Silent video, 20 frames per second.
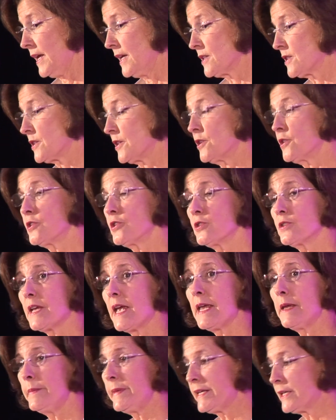Senators
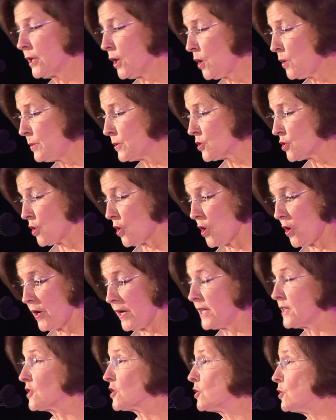Amy Klobuchar
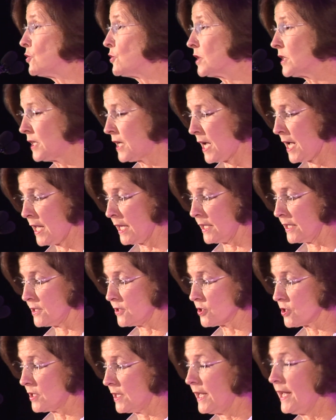and Susan
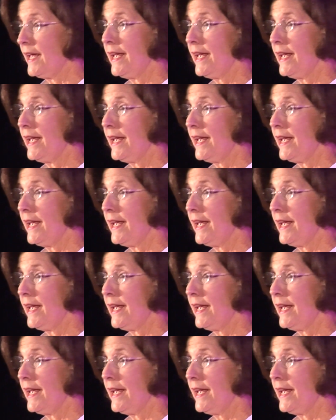Collins,